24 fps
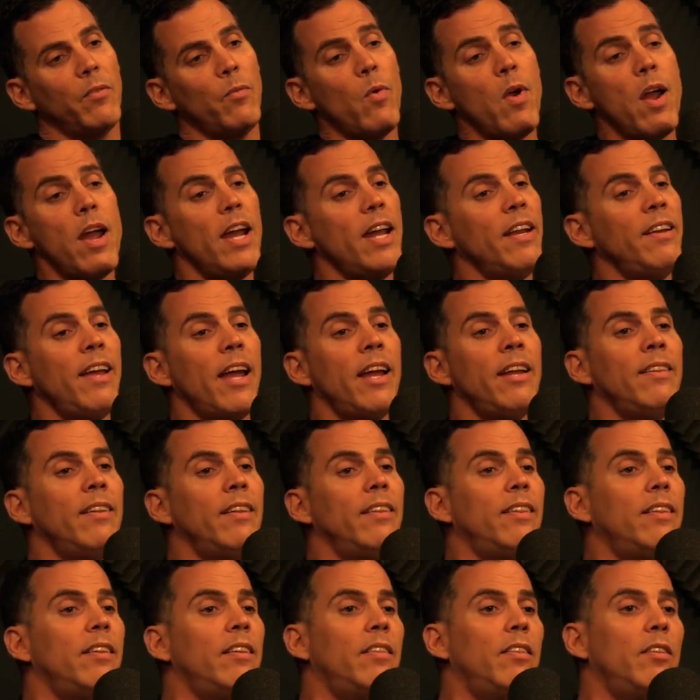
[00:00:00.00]
right, and
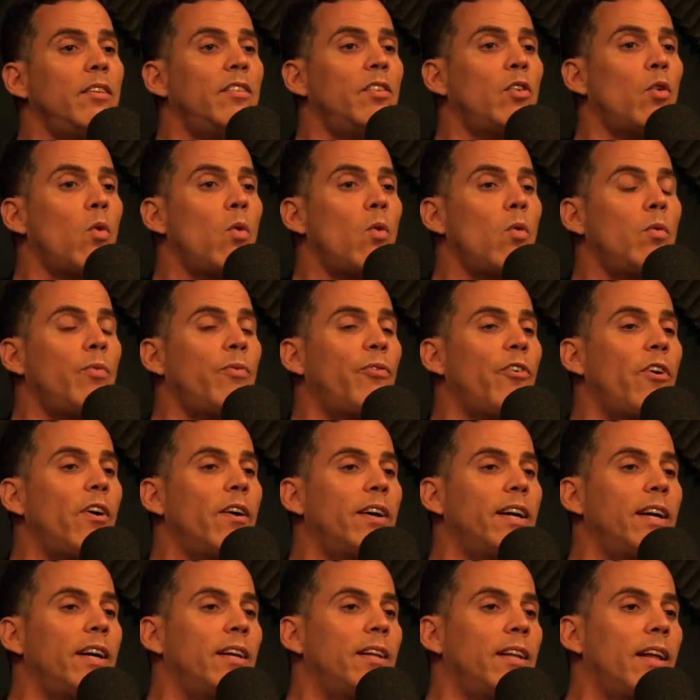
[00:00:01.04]
this whole
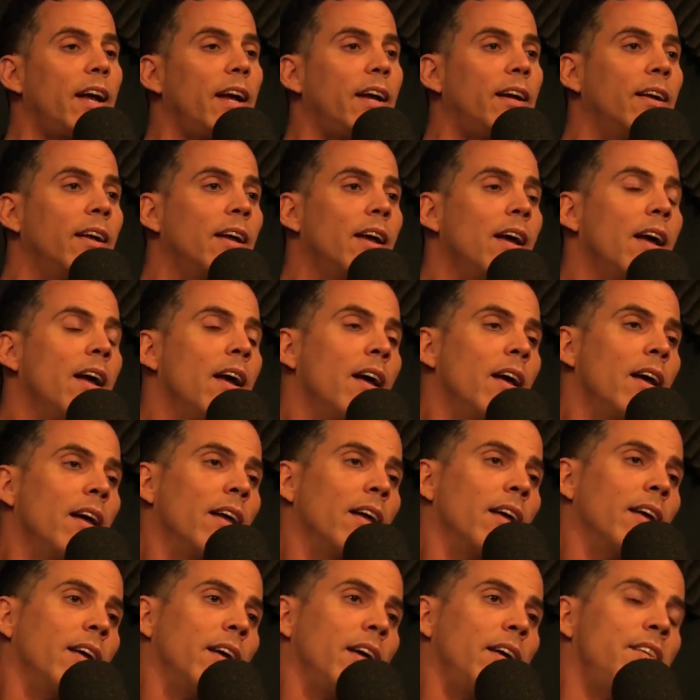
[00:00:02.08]
fucking, like,
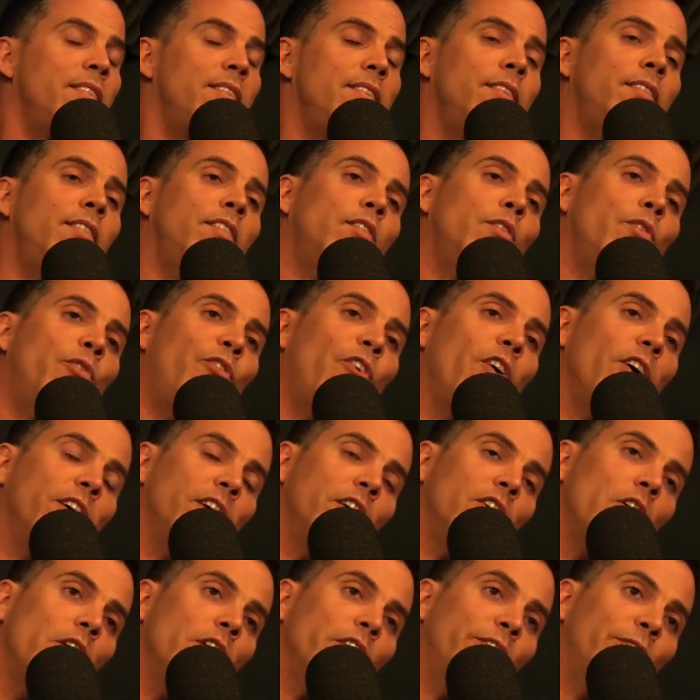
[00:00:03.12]
this is a
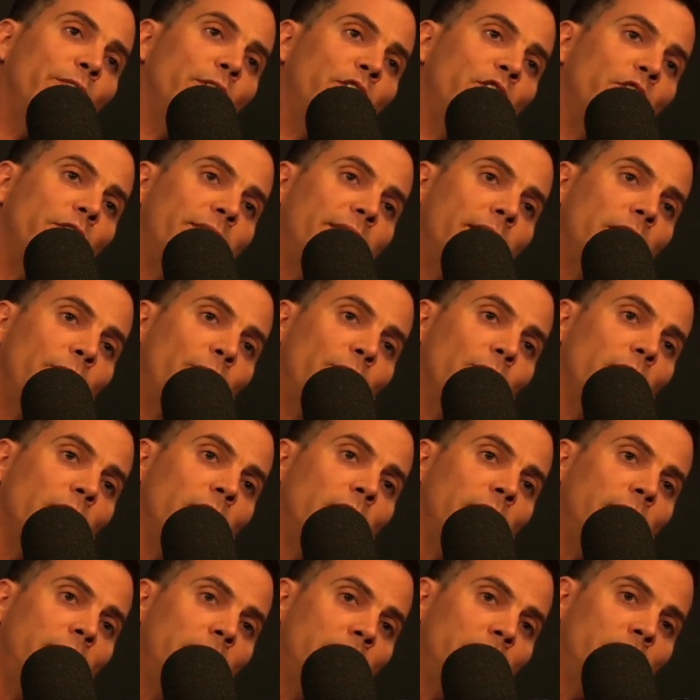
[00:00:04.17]
fucking controversial thing for a
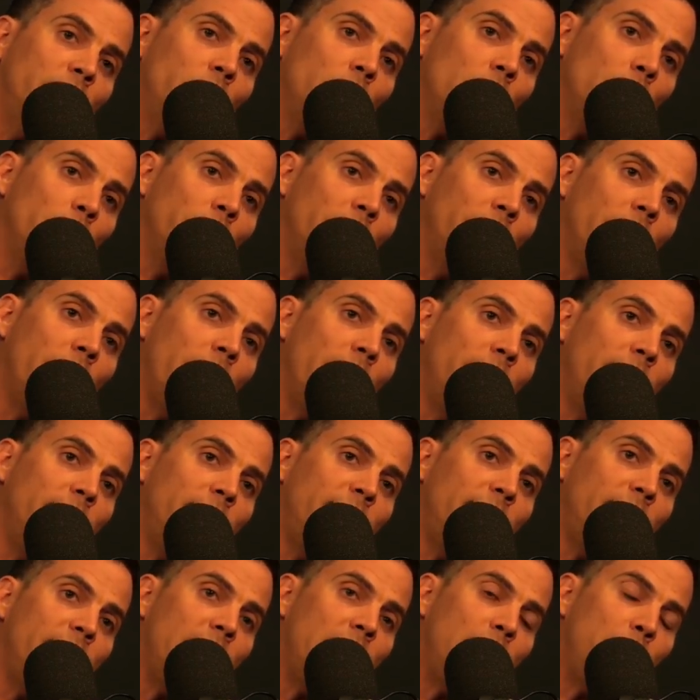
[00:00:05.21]
clean and sober guy to
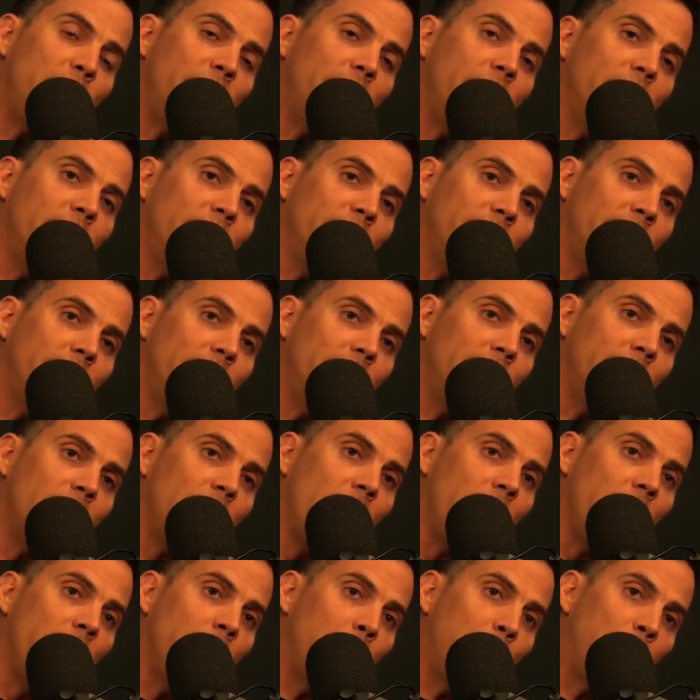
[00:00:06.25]
say, because, like, the
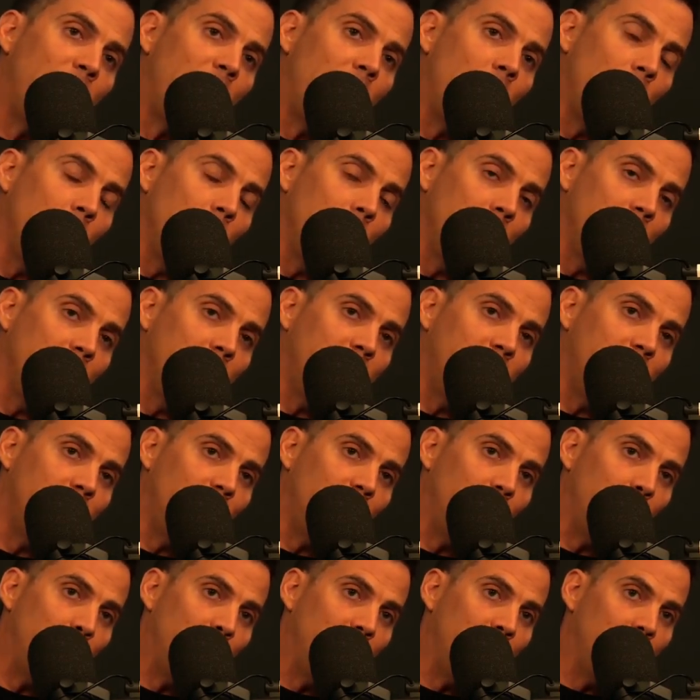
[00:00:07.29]
higher power is
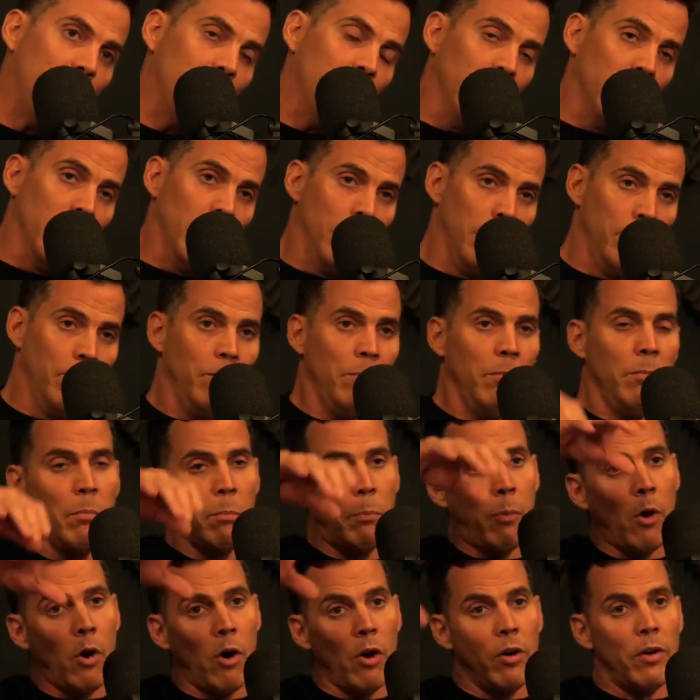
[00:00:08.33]
such a big
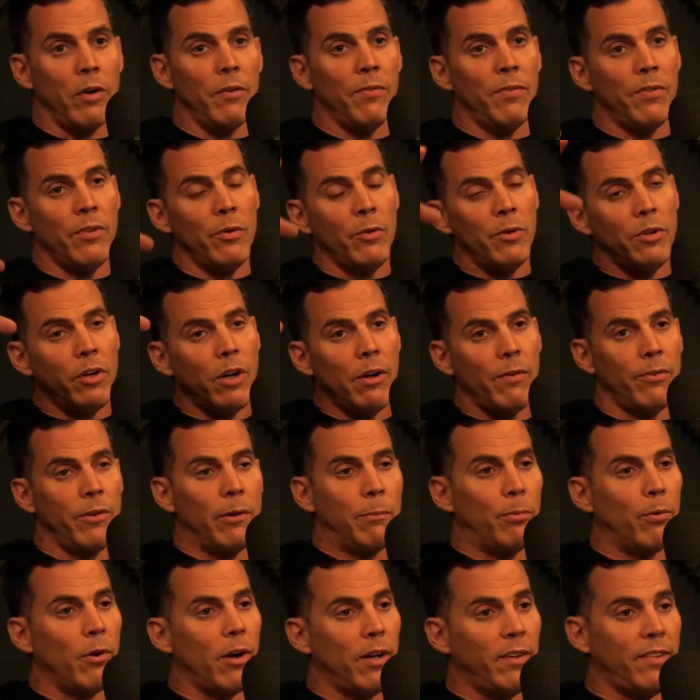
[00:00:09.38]
part of the recovery
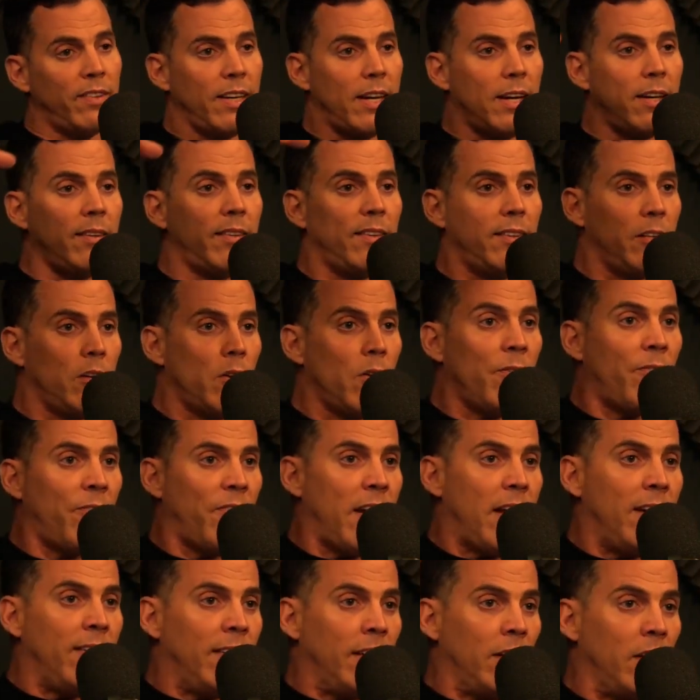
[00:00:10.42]
process,
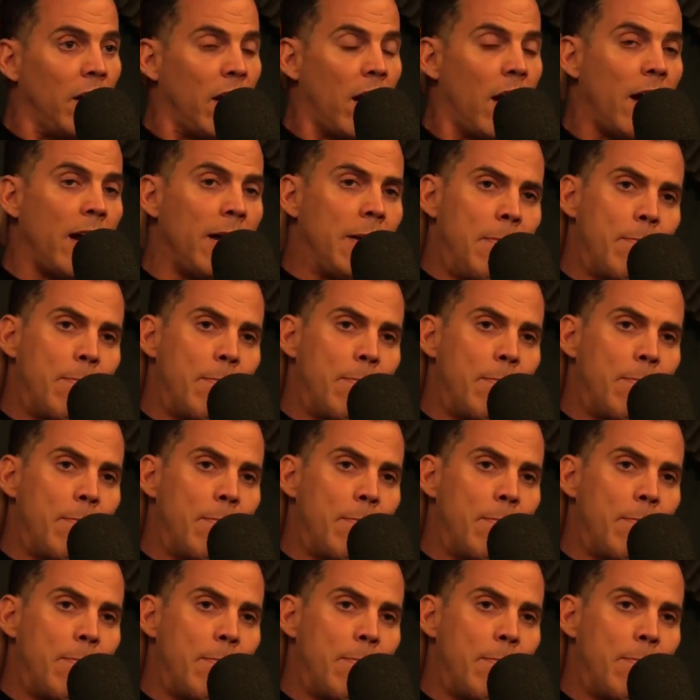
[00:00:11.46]
faith in God.